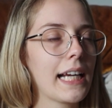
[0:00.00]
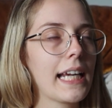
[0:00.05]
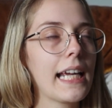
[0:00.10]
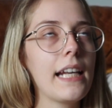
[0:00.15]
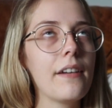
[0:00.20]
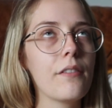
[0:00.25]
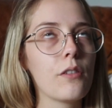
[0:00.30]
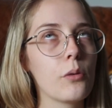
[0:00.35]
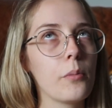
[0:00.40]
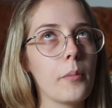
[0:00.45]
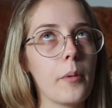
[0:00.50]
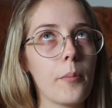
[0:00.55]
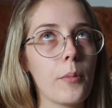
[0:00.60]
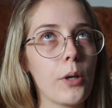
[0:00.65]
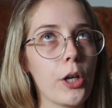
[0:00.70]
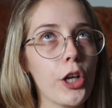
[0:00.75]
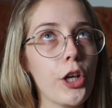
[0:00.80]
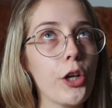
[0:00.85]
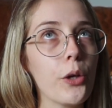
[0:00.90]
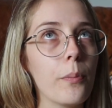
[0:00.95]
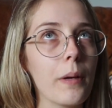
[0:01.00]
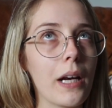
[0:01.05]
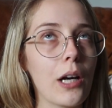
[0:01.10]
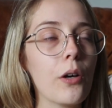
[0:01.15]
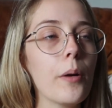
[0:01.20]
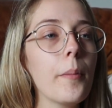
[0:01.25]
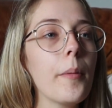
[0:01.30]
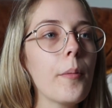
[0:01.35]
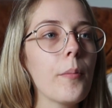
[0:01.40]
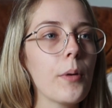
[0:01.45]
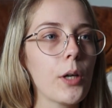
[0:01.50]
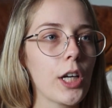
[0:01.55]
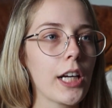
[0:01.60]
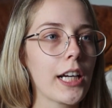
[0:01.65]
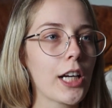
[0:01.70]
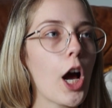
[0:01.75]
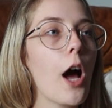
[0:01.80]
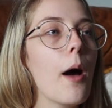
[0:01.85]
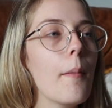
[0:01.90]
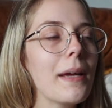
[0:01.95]
I can't even remember who, but I remember
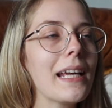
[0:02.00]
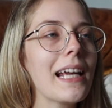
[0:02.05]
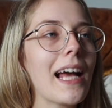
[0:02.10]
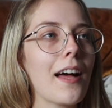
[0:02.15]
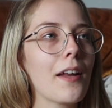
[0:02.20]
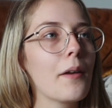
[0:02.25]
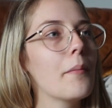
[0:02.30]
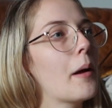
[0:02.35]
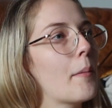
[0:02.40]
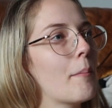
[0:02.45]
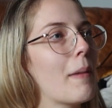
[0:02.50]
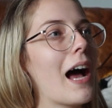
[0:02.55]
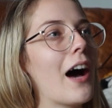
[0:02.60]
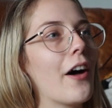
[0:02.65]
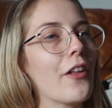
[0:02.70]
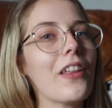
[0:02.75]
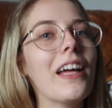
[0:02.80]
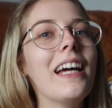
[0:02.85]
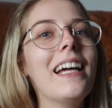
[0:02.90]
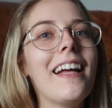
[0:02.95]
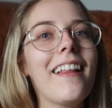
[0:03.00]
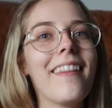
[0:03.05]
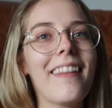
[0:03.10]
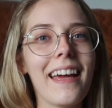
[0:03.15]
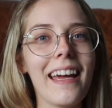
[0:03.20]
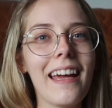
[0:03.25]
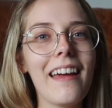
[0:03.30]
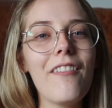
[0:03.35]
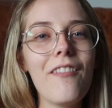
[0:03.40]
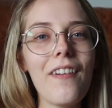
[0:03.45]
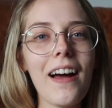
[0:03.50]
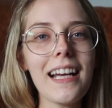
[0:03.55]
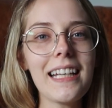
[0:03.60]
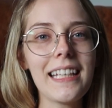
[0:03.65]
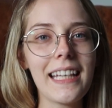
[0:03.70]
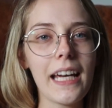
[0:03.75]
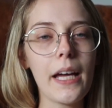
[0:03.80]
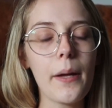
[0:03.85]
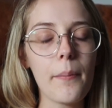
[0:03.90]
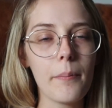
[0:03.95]
it coming out of my mouth that if I
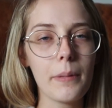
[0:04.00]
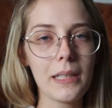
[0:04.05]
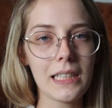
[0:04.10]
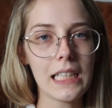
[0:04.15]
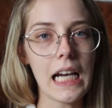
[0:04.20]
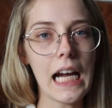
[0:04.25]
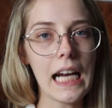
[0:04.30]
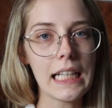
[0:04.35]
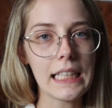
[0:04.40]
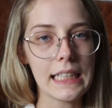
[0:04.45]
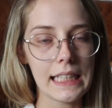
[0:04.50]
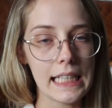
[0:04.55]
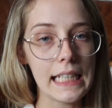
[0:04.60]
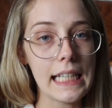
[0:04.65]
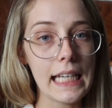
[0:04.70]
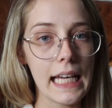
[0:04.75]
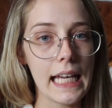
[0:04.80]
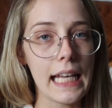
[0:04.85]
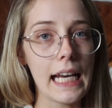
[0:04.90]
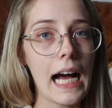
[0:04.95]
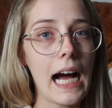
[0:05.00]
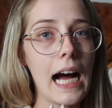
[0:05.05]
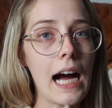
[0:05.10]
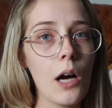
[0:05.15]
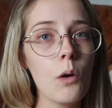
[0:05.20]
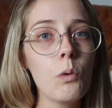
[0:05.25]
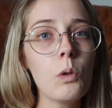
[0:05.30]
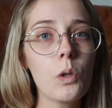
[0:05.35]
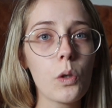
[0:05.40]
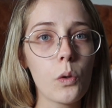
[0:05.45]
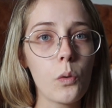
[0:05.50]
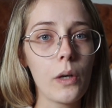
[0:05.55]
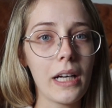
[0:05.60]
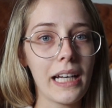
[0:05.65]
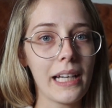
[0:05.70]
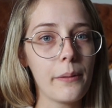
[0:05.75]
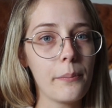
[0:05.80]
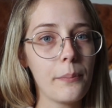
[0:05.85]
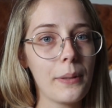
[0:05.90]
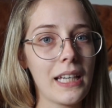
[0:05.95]
get mastitis again, I will
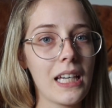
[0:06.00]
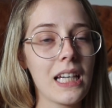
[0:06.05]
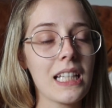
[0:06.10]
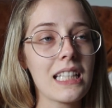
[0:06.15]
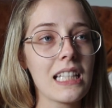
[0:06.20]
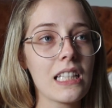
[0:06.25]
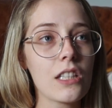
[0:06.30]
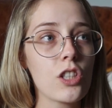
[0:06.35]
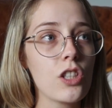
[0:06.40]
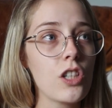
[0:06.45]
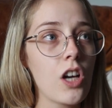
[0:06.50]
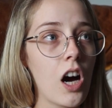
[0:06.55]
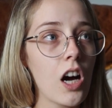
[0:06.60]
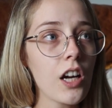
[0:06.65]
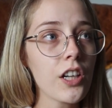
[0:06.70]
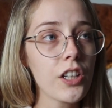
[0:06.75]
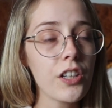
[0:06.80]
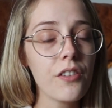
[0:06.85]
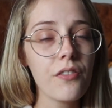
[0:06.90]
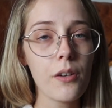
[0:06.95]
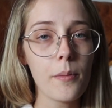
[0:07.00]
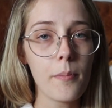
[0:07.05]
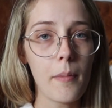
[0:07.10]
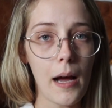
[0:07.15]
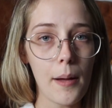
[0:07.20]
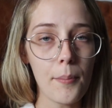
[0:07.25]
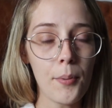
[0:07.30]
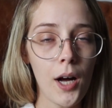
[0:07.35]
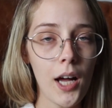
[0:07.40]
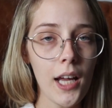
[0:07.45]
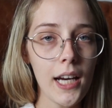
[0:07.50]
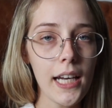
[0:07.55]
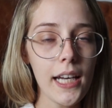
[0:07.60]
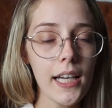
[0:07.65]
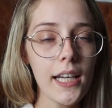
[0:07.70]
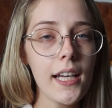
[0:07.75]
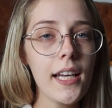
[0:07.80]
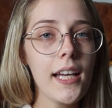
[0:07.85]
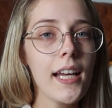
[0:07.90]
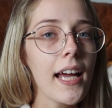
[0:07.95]
quit because it's not good for my
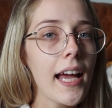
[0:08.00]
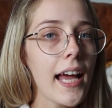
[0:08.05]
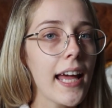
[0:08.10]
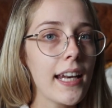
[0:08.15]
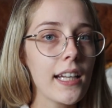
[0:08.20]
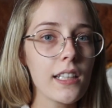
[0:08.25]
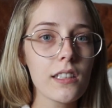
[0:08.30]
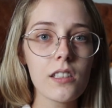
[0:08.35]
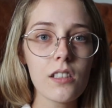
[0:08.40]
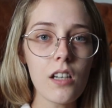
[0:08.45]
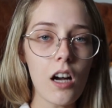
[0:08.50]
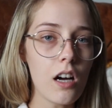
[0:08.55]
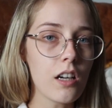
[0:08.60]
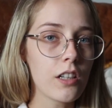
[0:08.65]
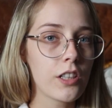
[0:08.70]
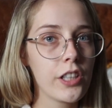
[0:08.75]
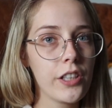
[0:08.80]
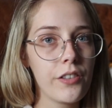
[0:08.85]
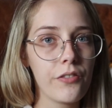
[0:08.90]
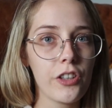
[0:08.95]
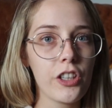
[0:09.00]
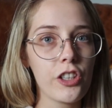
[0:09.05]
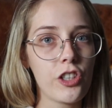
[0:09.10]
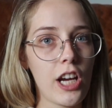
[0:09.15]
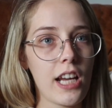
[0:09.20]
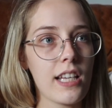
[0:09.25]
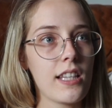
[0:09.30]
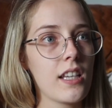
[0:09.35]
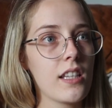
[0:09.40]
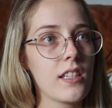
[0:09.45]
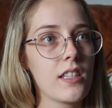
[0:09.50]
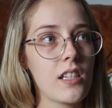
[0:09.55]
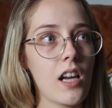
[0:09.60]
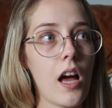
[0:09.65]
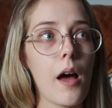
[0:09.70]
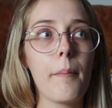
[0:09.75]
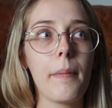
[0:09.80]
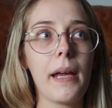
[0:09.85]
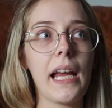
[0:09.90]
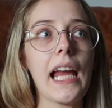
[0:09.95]
body and it's not good for Jace's
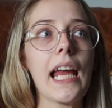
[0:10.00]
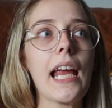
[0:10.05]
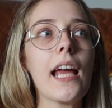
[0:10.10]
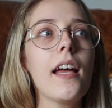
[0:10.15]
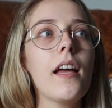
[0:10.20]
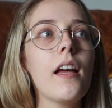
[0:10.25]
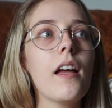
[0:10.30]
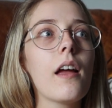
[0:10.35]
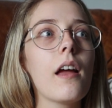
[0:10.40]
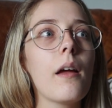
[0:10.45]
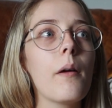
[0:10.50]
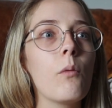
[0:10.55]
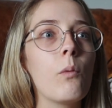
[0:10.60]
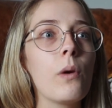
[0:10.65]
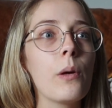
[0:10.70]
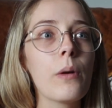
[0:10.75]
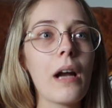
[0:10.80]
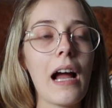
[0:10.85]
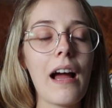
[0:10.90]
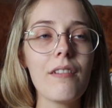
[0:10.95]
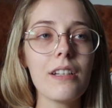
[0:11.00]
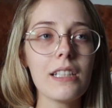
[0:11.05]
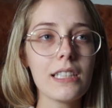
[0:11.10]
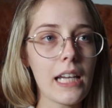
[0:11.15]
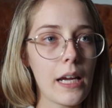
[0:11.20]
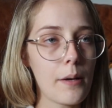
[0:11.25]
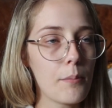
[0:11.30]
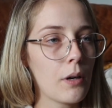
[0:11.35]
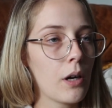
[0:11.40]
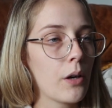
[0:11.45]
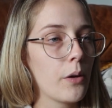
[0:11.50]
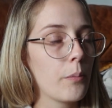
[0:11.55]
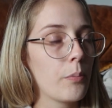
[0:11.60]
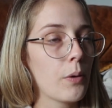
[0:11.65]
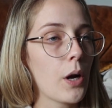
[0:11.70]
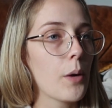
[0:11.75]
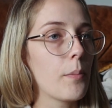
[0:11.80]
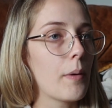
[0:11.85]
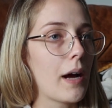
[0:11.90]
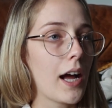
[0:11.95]
tummy. We were having to take
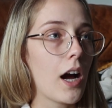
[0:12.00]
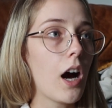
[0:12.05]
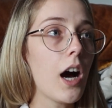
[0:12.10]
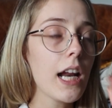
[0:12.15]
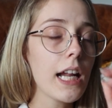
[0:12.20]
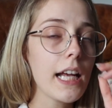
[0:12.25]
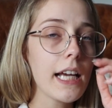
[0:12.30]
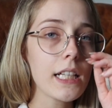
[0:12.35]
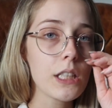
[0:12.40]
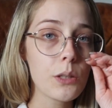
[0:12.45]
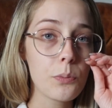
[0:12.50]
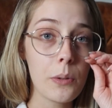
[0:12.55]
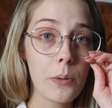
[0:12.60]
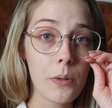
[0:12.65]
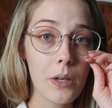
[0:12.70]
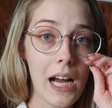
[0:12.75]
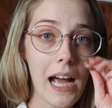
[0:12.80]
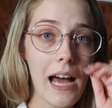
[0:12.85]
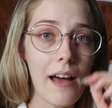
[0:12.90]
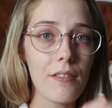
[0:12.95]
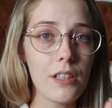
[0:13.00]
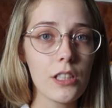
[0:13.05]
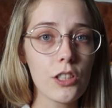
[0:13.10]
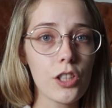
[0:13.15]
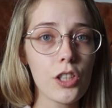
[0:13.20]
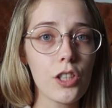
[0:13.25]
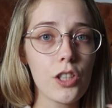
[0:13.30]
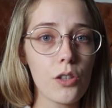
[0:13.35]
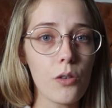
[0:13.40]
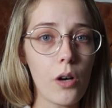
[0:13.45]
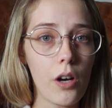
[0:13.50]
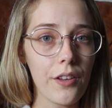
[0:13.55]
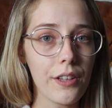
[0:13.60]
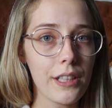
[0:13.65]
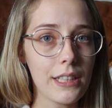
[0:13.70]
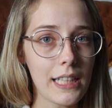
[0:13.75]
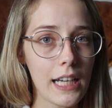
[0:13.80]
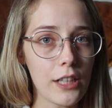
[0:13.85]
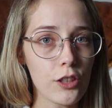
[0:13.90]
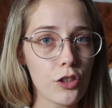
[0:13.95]
probiotics. We were having to do all
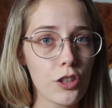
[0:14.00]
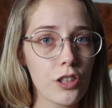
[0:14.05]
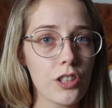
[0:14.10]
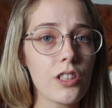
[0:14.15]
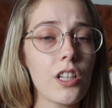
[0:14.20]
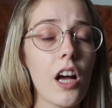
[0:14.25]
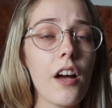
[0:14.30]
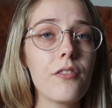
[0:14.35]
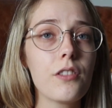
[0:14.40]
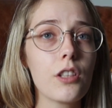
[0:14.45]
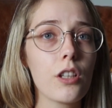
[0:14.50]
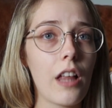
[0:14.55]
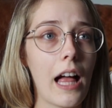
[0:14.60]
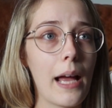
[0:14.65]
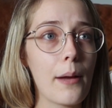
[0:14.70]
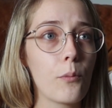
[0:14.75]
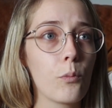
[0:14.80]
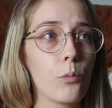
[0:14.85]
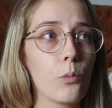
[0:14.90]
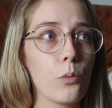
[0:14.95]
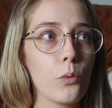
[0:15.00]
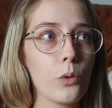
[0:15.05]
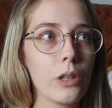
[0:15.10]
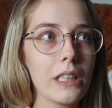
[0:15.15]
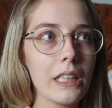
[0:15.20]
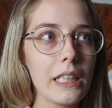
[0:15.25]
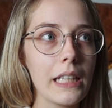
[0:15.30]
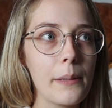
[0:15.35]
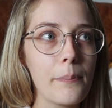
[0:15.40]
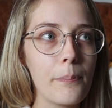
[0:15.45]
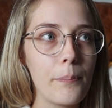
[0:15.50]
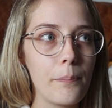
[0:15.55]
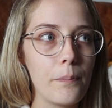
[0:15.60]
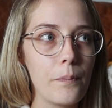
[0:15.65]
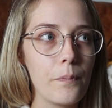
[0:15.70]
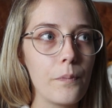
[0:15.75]
this extra stuff to like really